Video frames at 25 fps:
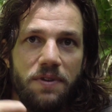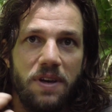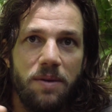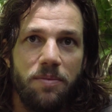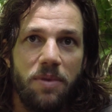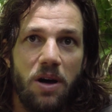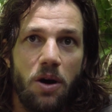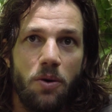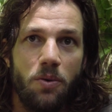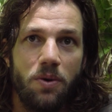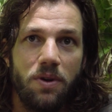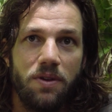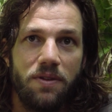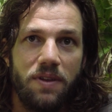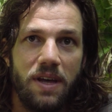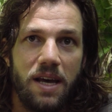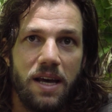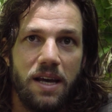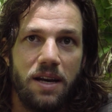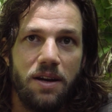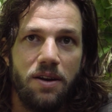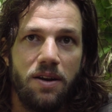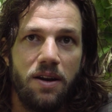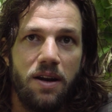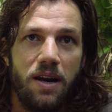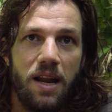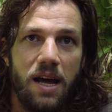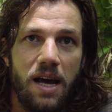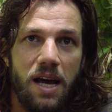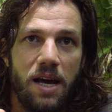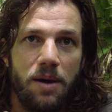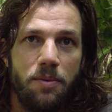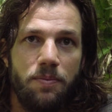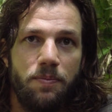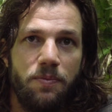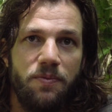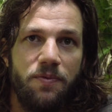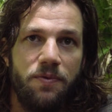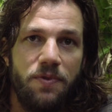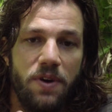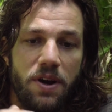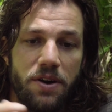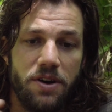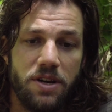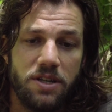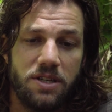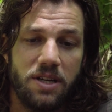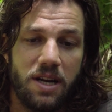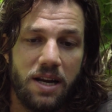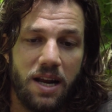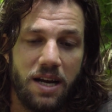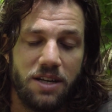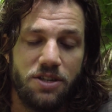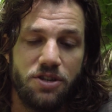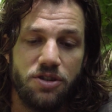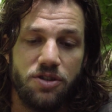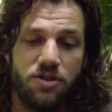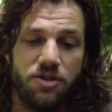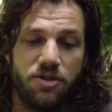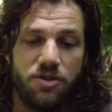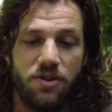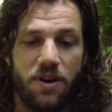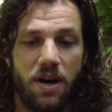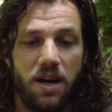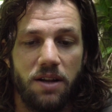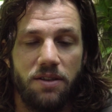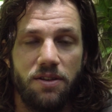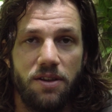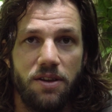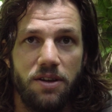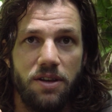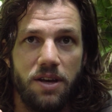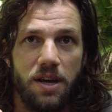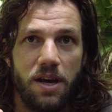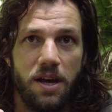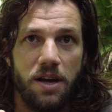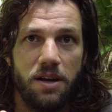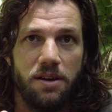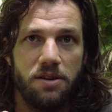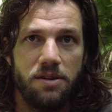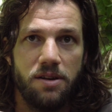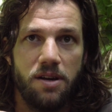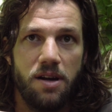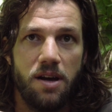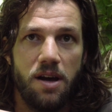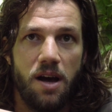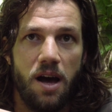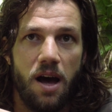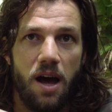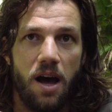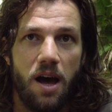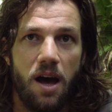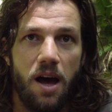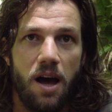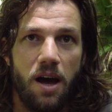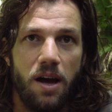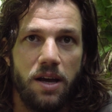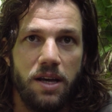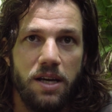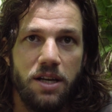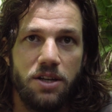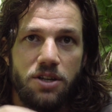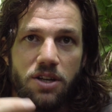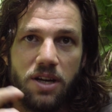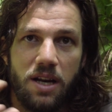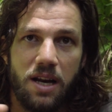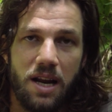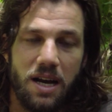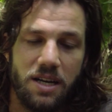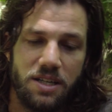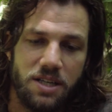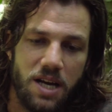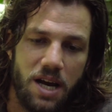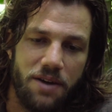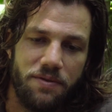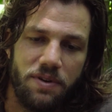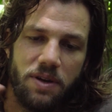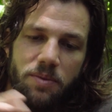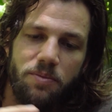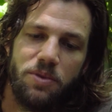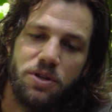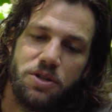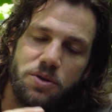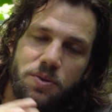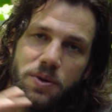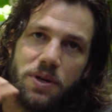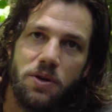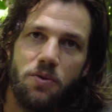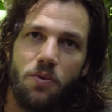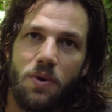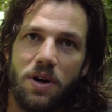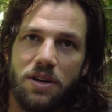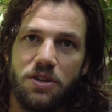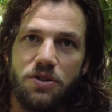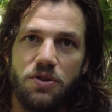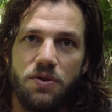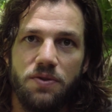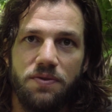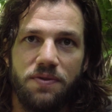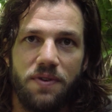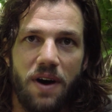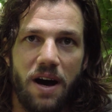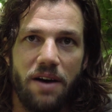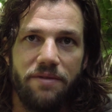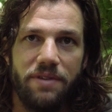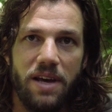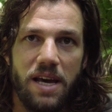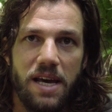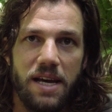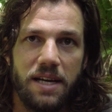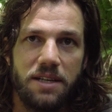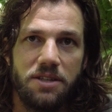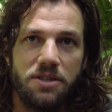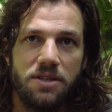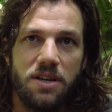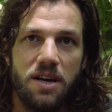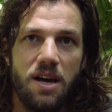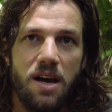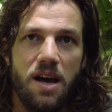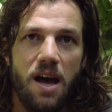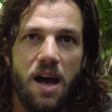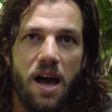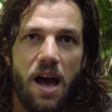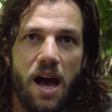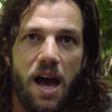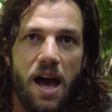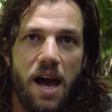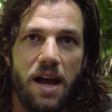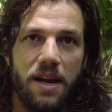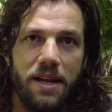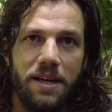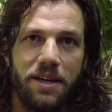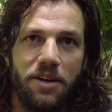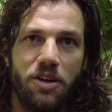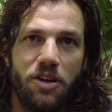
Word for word: female will then lay various clutches throughout the year, uh, each clutch having between one to five eggs, and